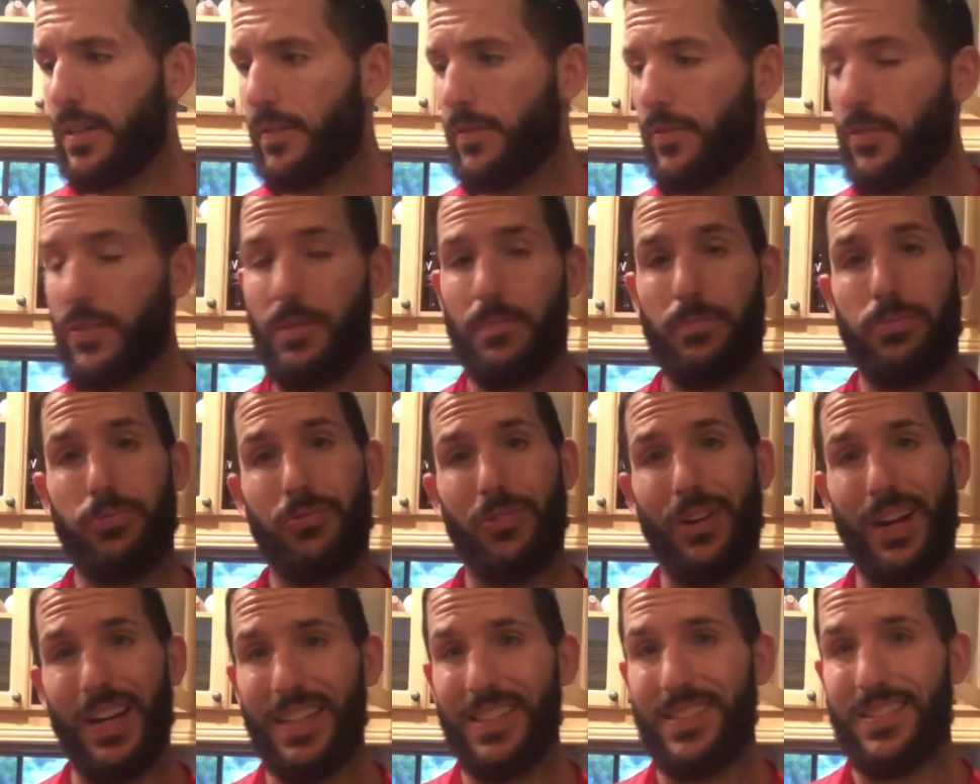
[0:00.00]
for the
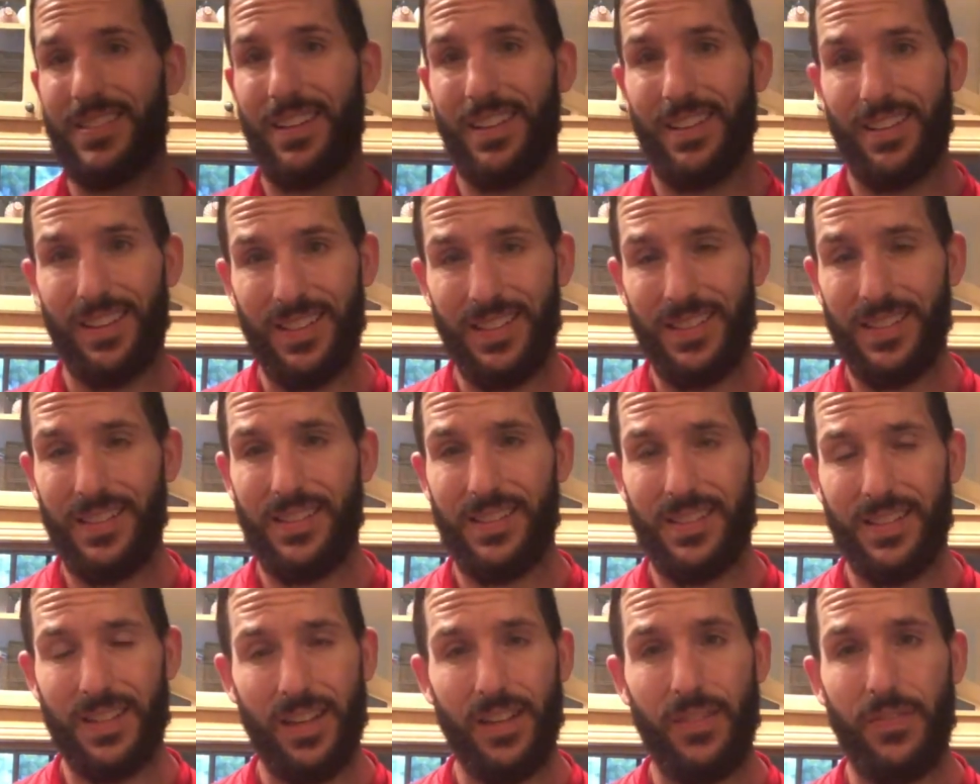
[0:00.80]
price, this
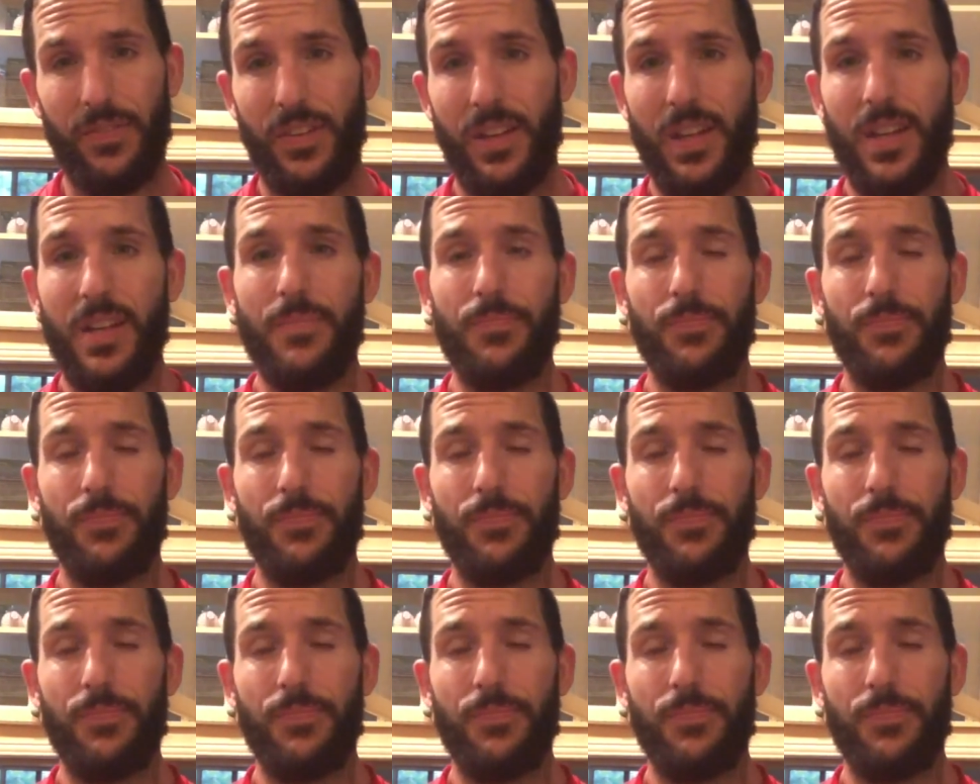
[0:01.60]
stuff